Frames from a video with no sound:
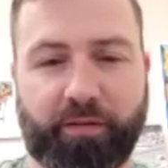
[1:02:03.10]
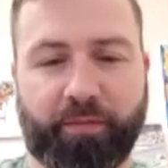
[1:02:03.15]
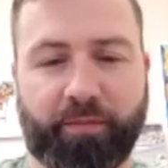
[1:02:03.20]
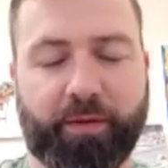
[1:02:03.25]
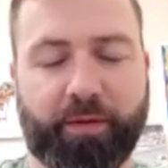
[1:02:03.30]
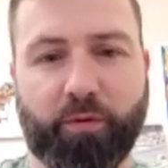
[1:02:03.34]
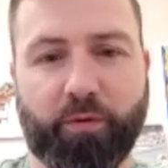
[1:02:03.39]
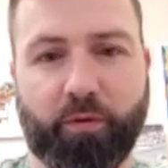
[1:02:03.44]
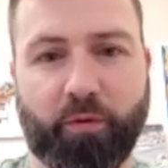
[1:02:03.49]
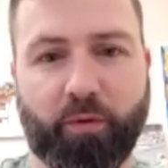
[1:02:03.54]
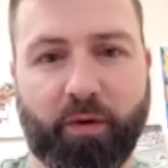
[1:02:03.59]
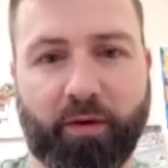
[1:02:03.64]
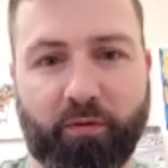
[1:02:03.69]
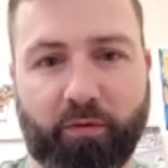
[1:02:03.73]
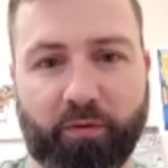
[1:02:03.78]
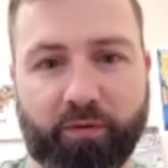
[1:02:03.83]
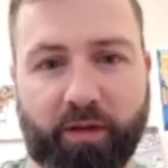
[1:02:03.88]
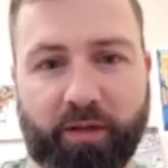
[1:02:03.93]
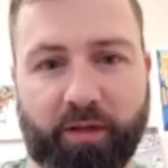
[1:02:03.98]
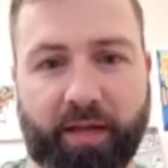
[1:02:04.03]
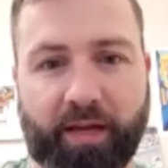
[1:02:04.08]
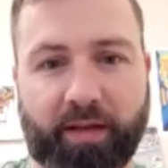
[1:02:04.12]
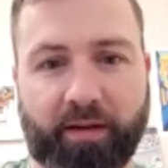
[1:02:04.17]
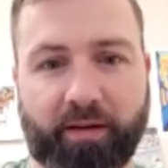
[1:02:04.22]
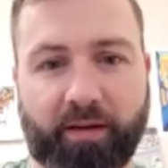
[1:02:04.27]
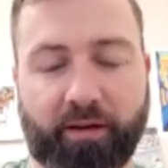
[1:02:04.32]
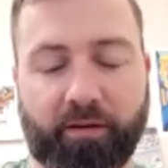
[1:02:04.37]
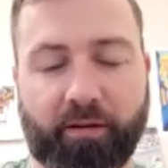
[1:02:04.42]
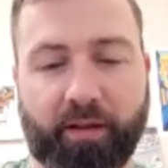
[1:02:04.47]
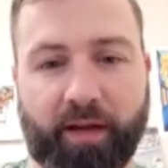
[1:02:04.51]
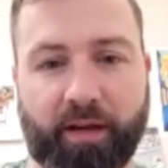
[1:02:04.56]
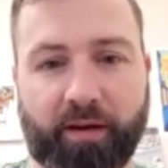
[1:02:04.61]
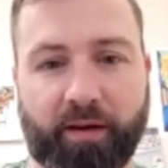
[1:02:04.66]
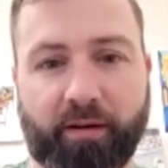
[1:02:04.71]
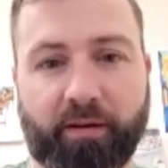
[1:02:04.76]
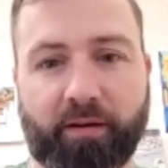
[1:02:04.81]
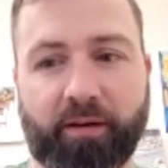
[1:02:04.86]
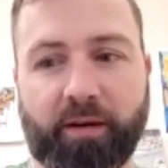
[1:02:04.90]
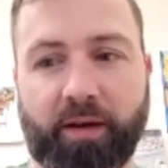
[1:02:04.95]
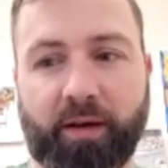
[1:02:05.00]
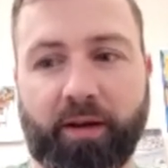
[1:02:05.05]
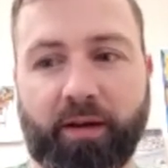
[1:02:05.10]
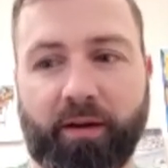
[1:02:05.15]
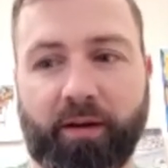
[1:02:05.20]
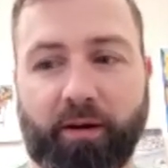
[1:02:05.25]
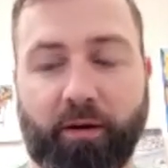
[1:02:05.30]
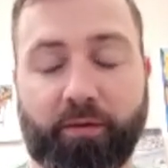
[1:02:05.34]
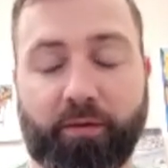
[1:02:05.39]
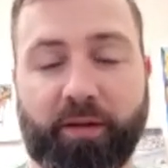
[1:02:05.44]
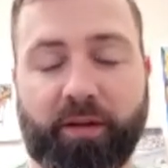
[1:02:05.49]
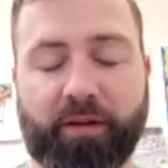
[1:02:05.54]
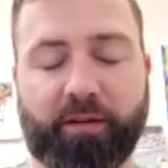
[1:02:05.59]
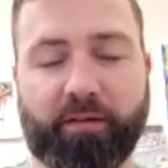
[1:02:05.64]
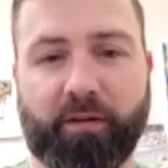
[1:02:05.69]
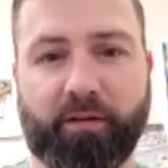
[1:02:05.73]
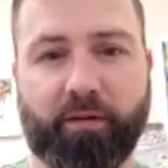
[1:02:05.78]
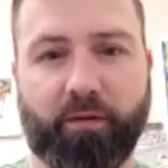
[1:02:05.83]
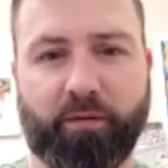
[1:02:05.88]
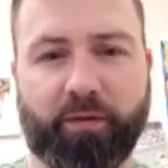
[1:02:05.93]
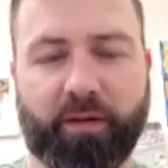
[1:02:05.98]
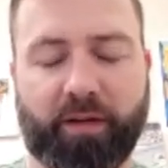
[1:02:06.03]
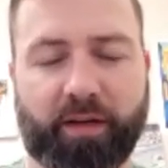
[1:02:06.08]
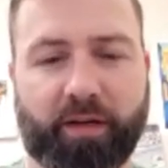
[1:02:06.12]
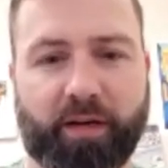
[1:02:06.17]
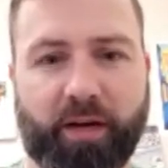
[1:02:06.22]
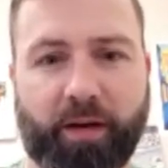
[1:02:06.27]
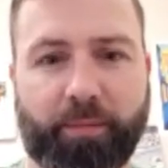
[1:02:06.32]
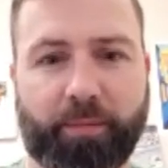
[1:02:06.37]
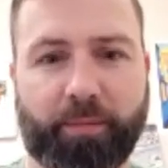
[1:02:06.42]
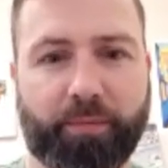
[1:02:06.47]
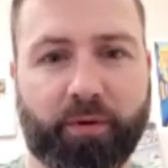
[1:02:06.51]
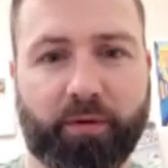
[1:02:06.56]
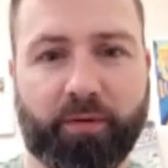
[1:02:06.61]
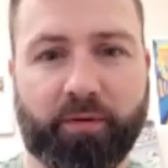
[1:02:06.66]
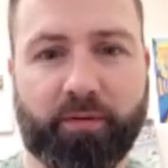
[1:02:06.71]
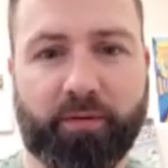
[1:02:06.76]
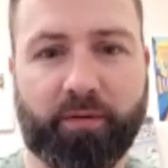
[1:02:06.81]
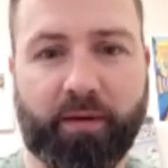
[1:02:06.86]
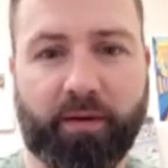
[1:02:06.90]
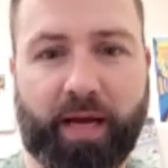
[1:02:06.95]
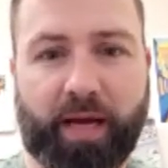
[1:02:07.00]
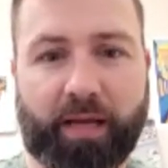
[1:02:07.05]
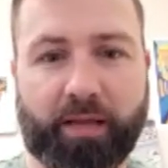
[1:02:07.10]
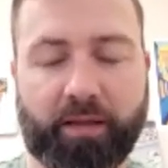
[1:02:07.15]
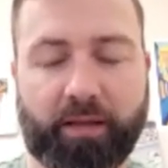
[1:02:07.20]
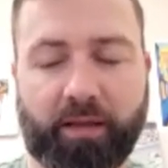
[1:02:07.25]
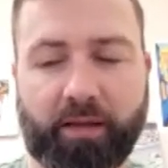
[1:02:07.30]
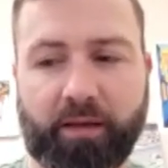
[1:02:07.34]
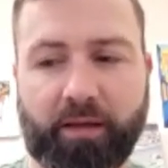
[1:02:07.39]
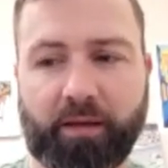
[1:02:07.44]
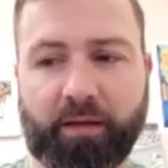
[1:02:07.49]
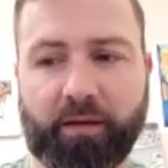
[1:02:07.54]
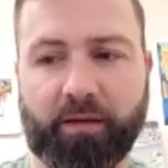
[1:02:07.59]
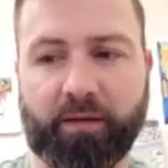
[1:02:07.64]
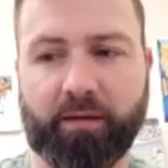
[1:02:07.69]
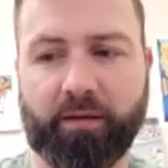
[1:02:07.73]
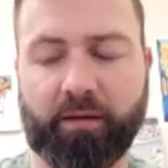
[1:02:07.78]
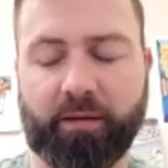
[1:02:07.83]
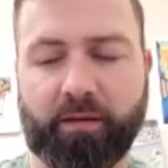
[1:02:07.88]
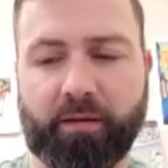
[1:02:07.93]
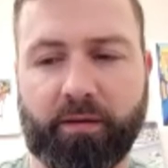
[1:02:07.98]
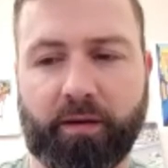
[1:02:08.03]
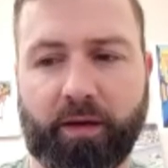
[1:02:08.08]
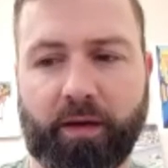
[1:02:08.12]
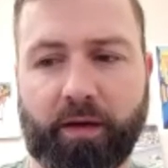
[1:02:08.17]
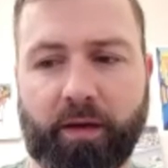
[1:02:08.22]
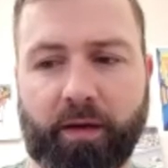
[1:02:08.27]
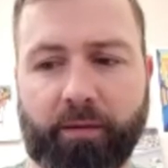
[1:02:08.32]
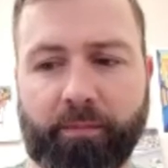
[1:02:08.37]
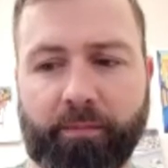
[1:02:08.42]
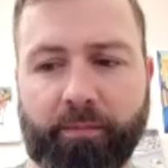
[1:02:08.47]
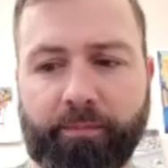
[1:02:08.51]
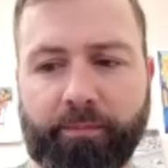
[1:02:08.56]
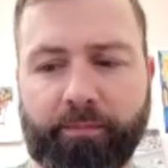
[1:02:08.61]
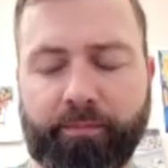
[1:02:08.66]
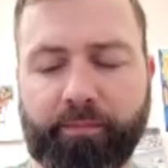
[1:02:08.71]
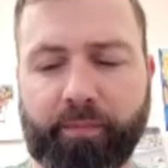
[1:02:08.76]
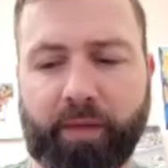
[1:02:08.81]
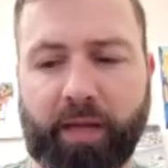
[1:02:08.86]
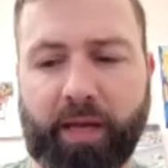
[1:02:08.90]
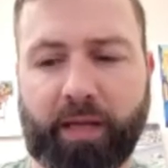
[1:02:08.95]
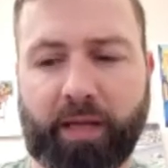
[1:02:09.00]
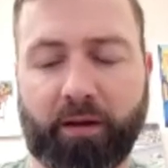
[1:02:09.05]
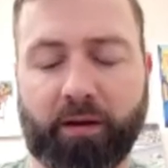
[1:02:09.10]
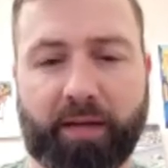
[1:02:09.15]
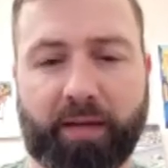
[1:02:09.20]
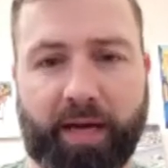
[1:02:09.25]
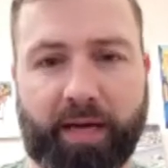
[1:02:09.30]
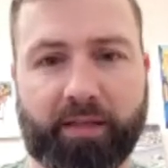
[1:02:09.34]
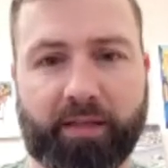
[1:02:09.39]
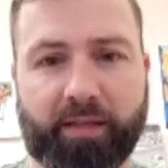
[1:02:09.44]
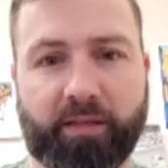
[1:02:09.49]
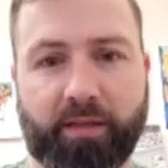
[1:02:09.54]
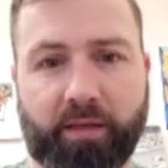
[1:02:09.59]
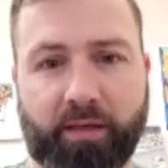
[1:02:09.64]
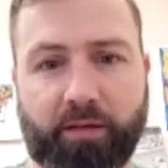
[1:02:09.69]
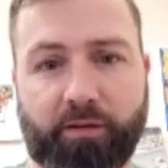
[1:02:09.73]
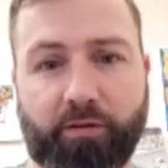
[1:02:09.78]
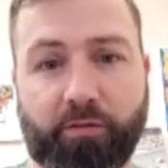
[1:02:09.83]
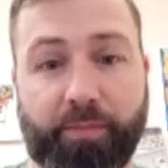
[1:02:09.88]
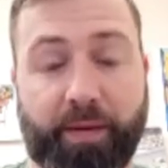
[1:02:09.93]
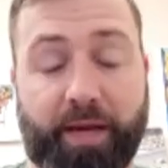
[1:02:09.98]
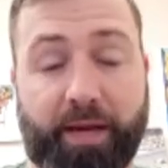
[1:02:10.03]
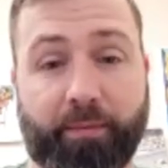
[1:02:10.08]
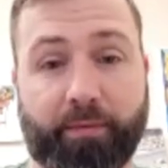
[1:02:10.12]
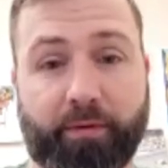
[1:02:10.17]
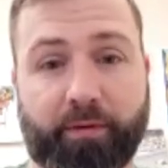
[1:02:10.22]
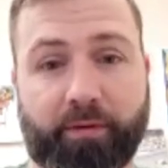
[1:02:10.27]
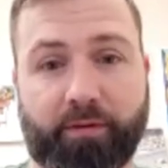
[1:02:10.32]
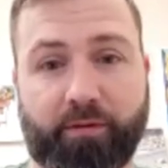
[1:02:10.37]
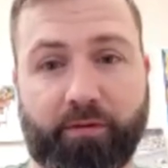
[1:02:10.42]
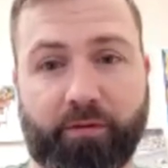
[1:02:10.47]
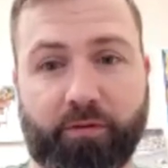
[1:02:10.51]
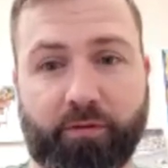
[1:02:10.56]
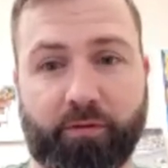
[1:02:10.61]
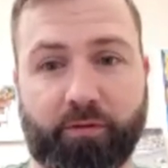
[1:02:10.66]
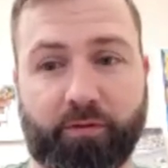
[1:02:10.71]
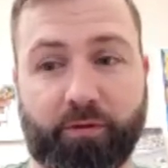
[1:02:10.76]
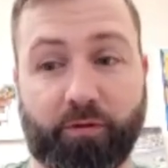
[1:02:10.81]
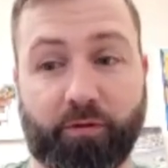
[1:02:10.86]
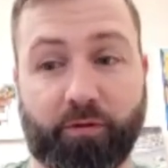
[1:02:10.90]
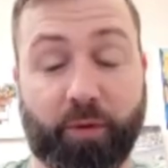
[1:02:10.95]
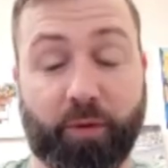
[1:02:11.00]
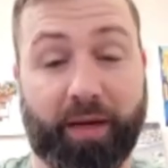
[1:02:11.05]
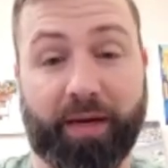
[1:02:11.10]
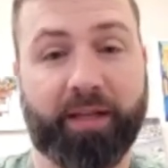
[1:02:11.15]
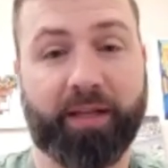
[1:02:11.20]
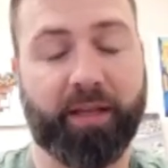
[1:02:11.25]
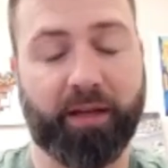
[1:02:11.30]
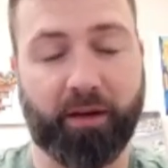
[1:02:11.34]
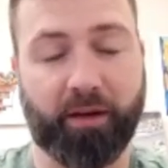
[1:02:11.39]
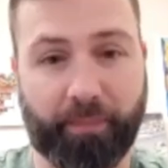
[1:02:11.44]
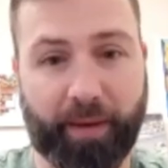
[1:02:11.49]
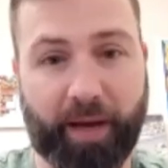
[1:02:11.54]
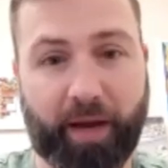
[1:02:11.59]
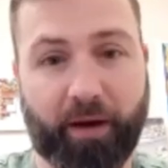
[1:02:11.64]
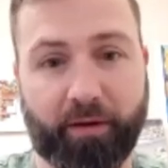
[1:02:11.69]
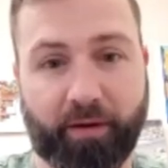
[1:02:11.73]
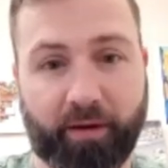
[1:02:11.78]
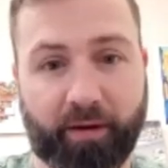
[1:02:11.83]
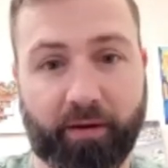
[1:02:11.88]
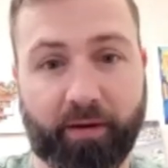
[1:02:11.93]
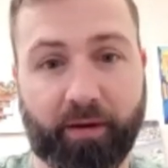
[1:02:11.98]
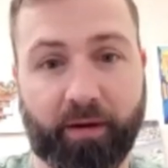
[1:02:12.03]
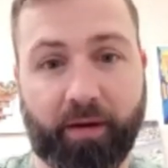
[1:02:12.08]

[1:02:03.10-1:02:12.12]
people, whoever was on that airliner, only a, only a couple had the um, had the audacity to be able to do anything about it.